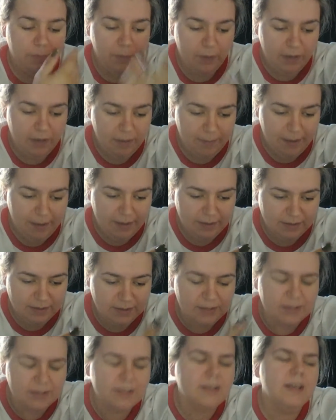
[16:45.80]
in a band
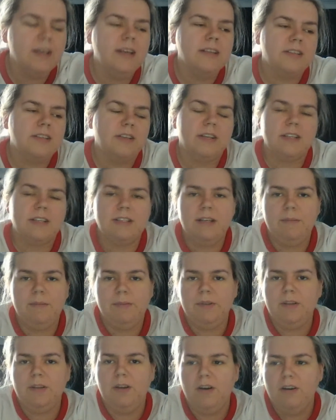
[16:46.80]
is a good
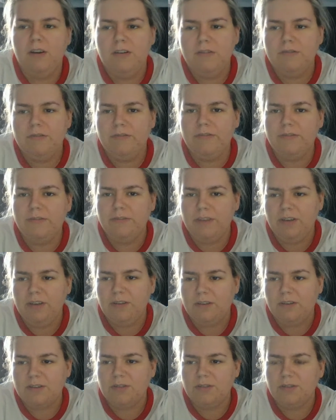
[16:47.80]
example of,
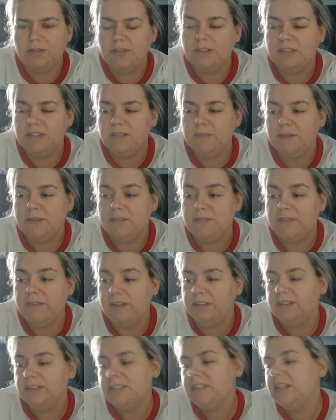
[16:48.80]
our school system has
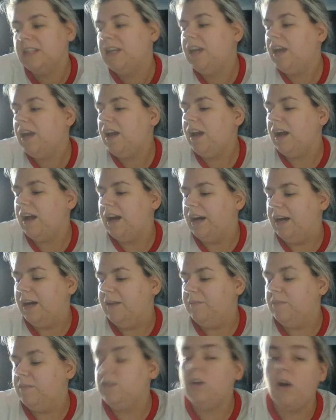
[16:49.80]
failed us.
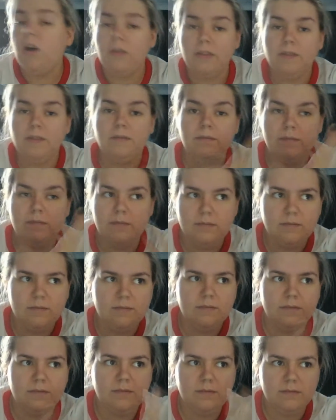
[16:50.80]
Not that
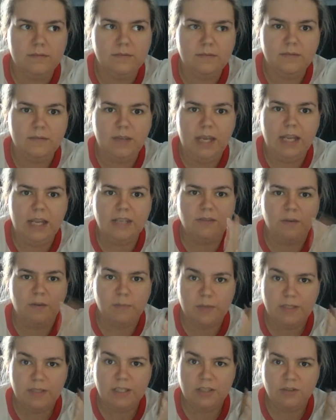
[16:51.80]
he's a
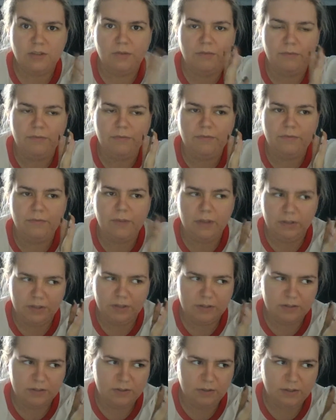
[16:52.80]
representation of
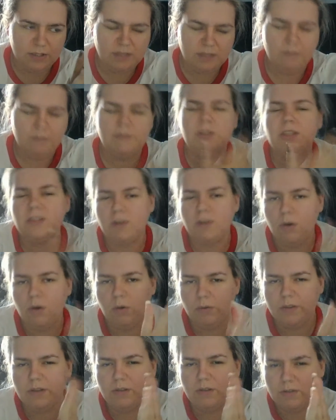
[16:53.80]
failed school system, but just
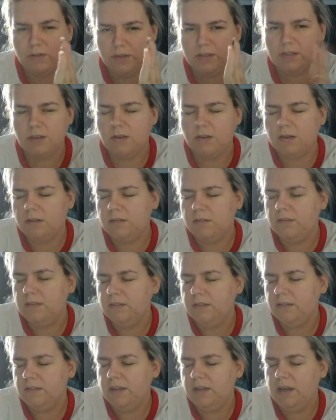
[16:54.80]
the song
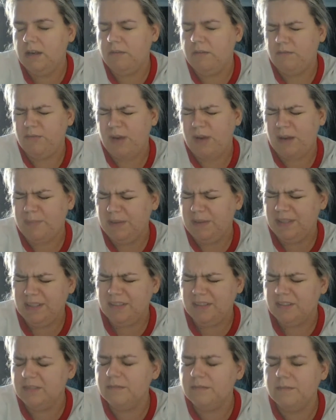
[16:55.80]
rap he
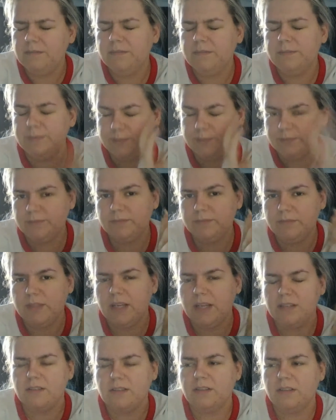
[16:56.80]
did.
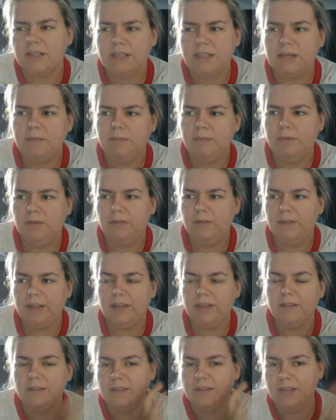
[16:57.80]
That's a good example.
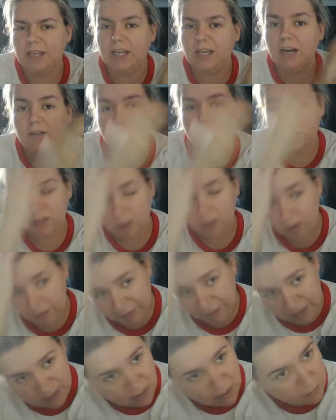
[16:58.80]
Like, he covers a lot of
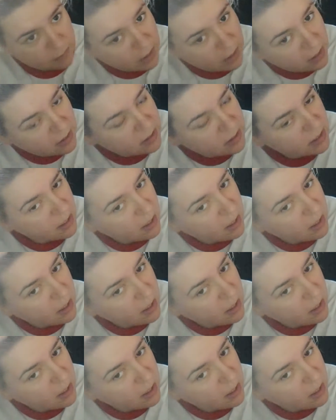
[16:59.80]
that subject.